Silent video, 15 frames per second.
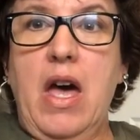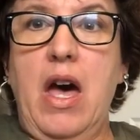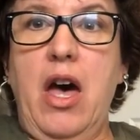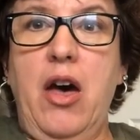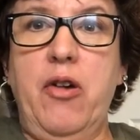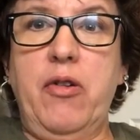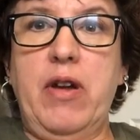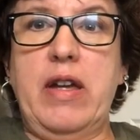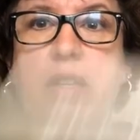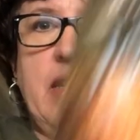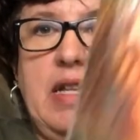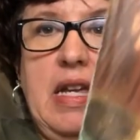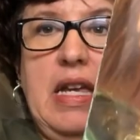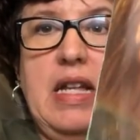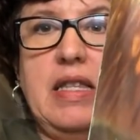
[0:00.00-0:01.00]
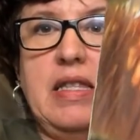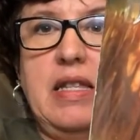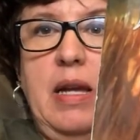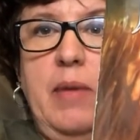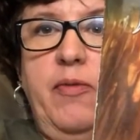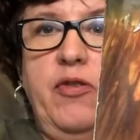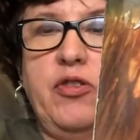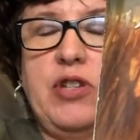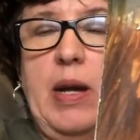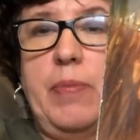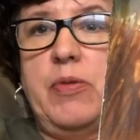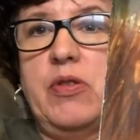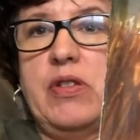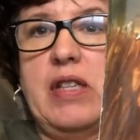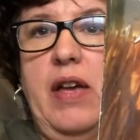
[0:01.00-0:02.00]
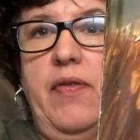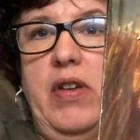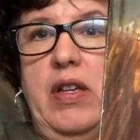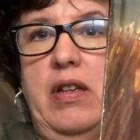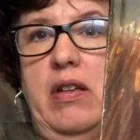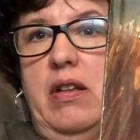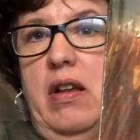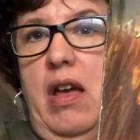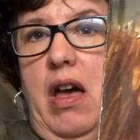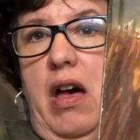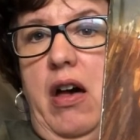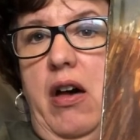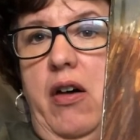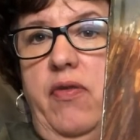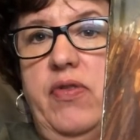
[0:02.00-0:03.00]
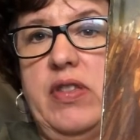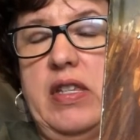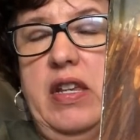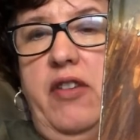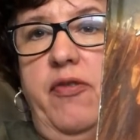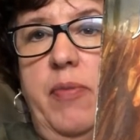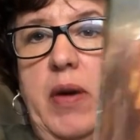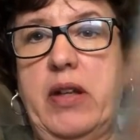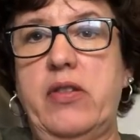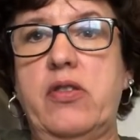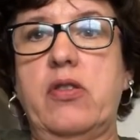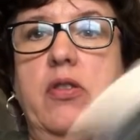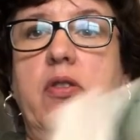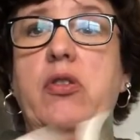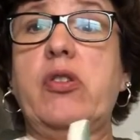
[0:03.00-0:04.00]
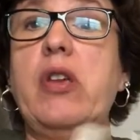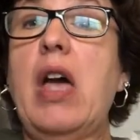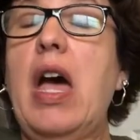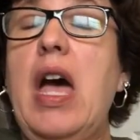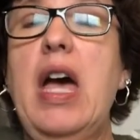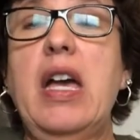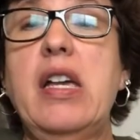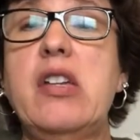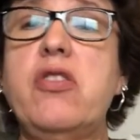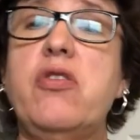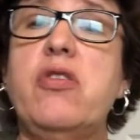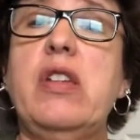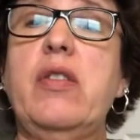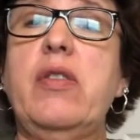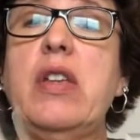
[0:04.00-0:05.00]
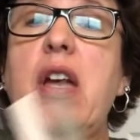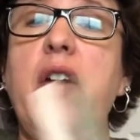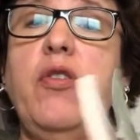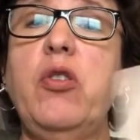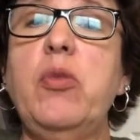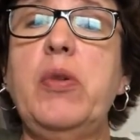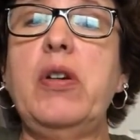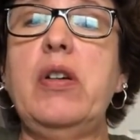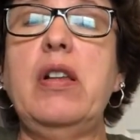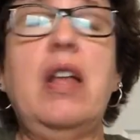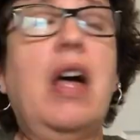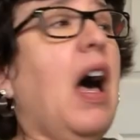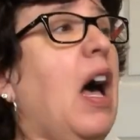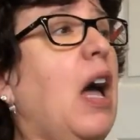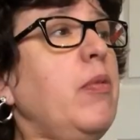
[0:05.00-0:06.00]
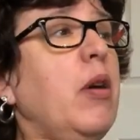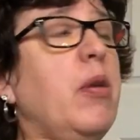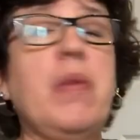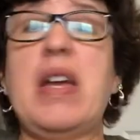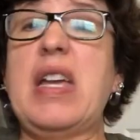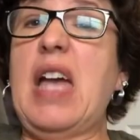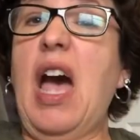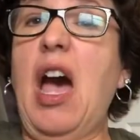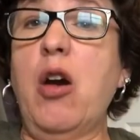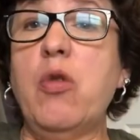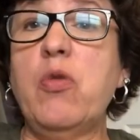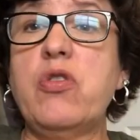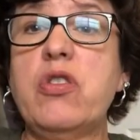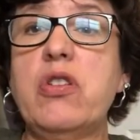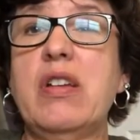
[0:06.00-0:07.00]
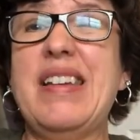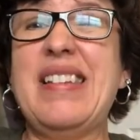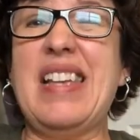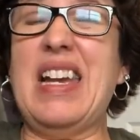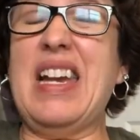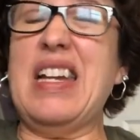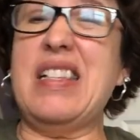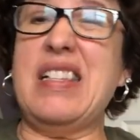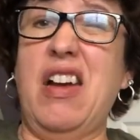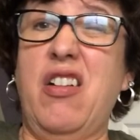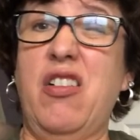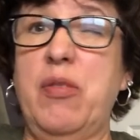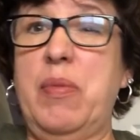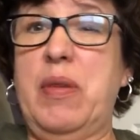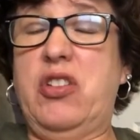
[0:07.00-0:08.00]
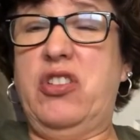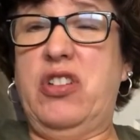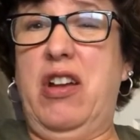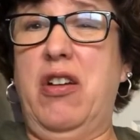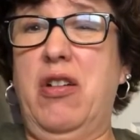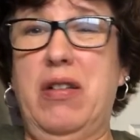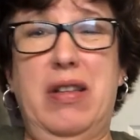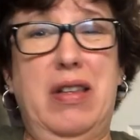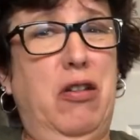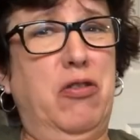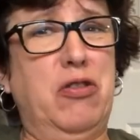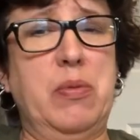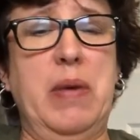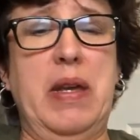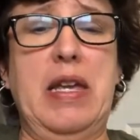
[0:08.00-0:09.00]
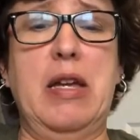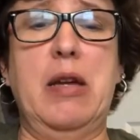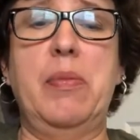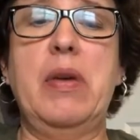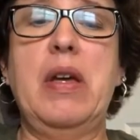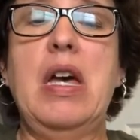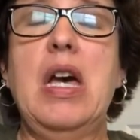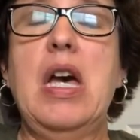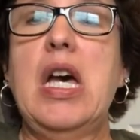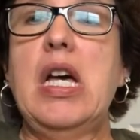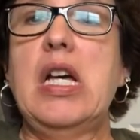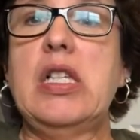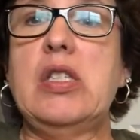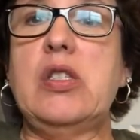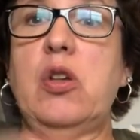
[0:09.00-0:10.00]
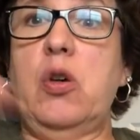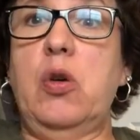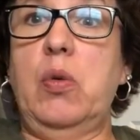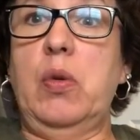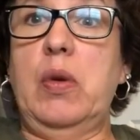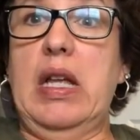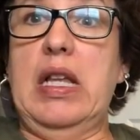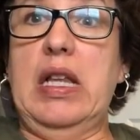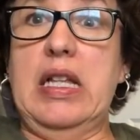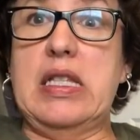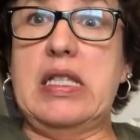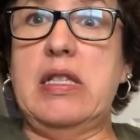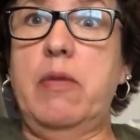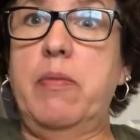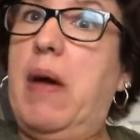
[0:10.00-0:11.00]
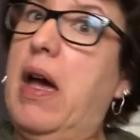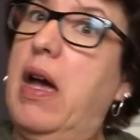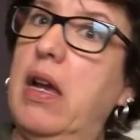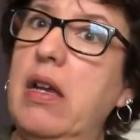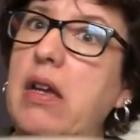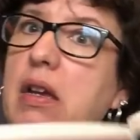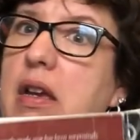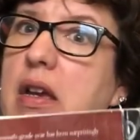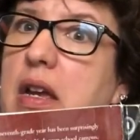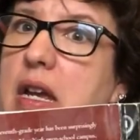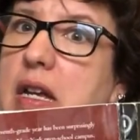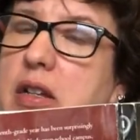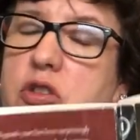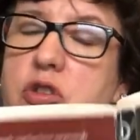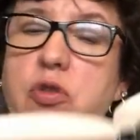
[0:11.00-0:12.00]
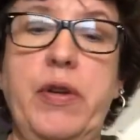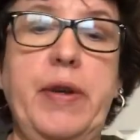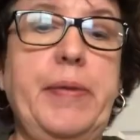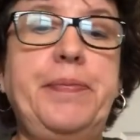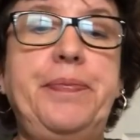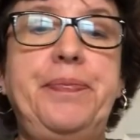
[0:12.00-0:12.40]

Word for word: All right, it's time for chapter seven of Sea of Monsters. Get yourselves comfortable. I'm on my couch because I got tired of my chair. It hurts my hip. So let's sit back and enjoy.